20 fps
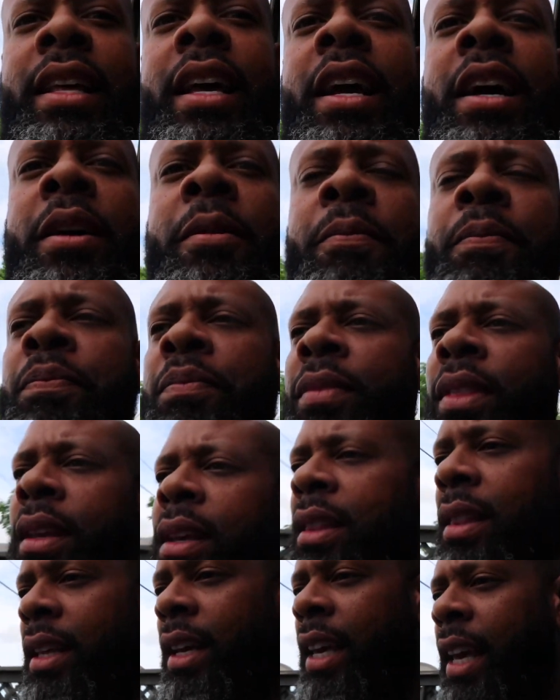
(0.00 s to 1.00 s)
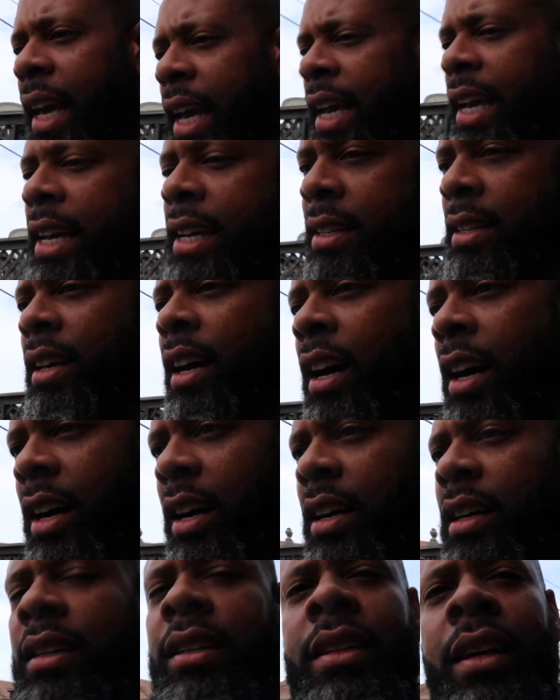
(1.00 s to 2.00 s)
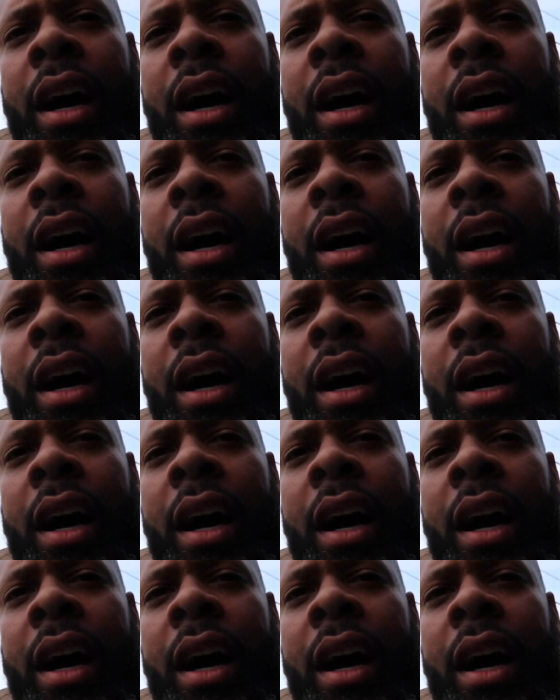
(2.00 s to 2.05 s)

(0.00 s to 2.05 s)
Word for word: Now, the kids, uh,